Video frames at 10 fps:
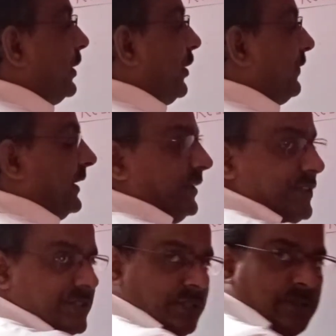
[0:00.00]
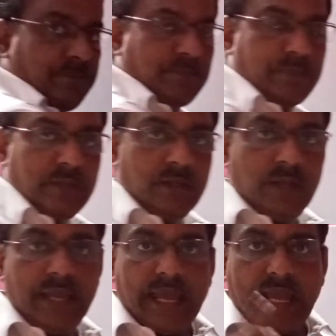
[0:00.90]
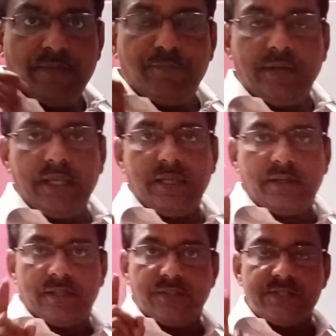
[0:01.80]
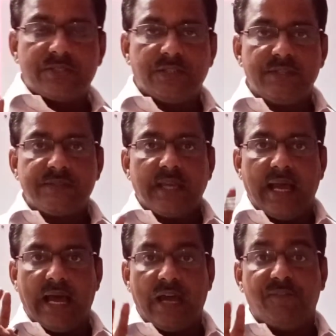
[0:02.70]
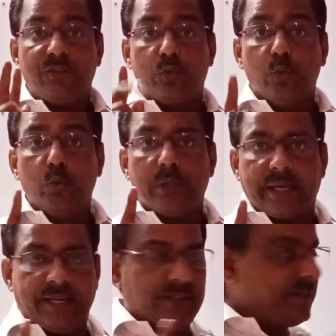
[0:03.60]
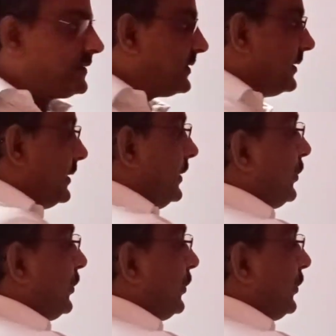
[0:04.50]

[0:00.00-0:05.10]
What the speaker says: of resistor. Every resistors have two ends. You